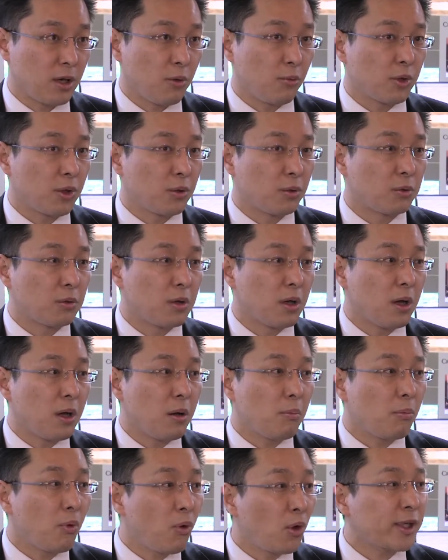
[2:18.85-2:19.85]
will
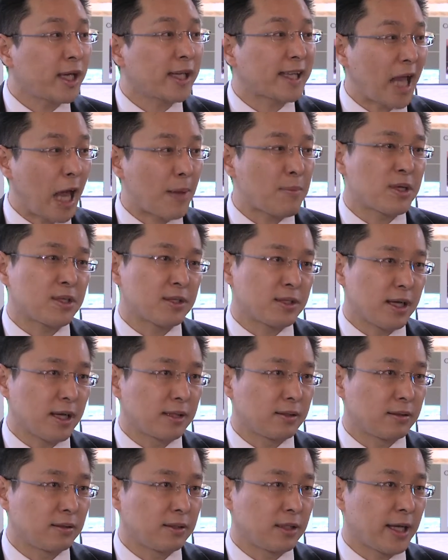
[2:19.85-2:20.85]
more than
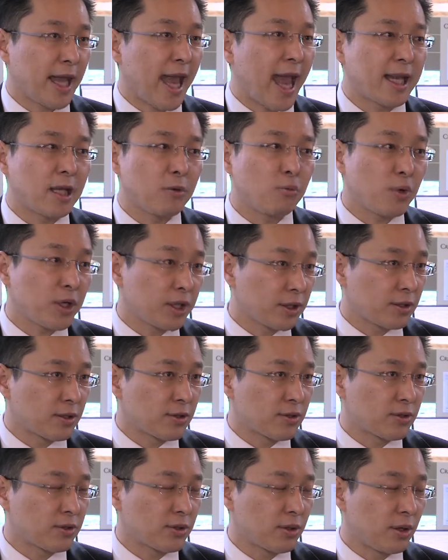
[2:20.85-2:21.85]
compensate in any weakness